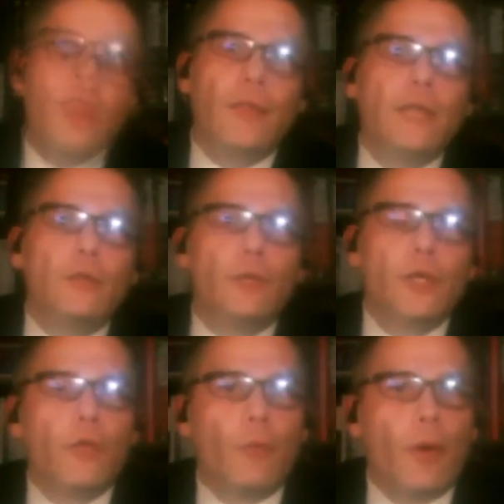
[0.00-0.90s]
and then they do
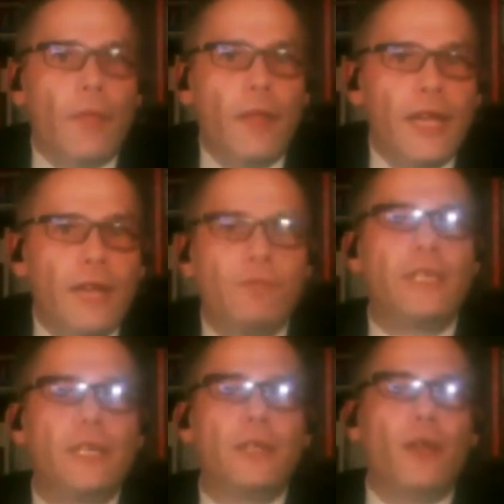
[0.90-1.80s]
another one. If
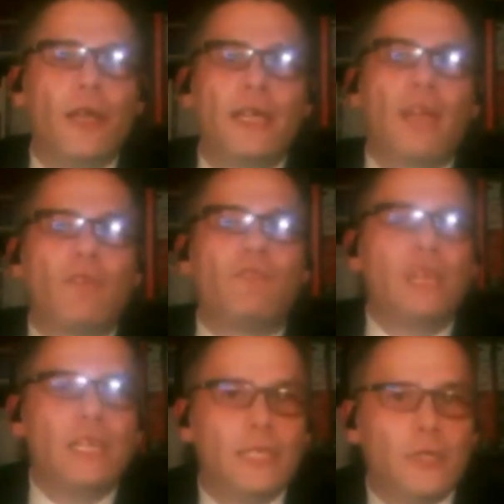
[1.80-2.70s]
they didn't like that
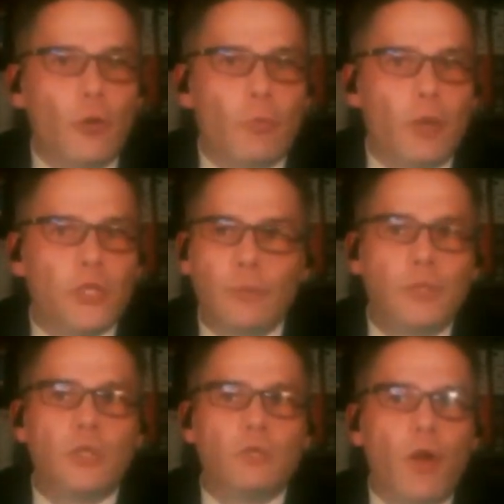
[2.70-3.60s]
feeling so much, they
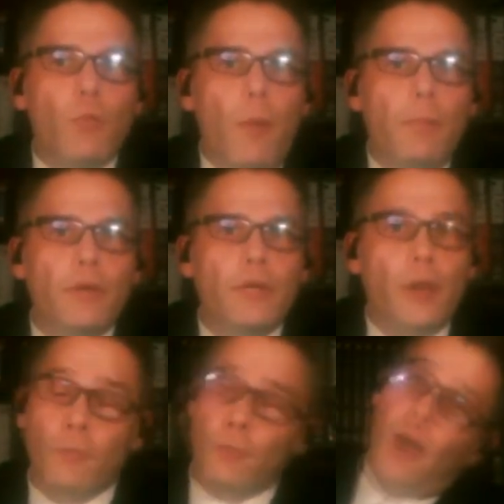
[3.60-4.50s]
would just write one book
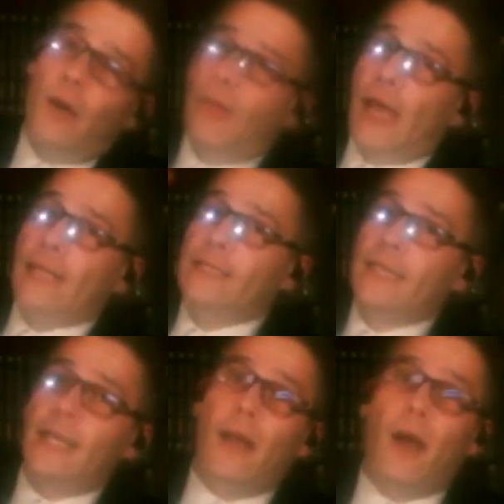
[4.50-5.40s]
and go, well,
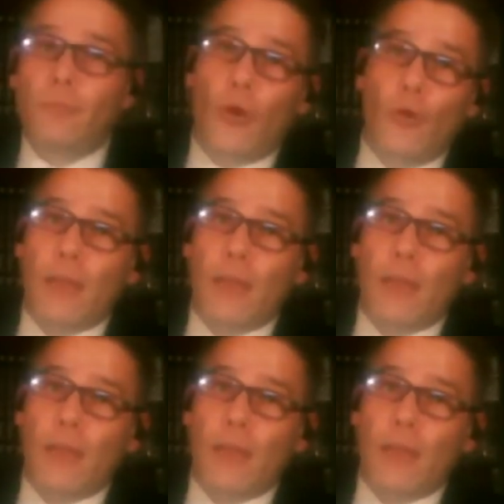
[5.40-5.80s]
that's it. I'm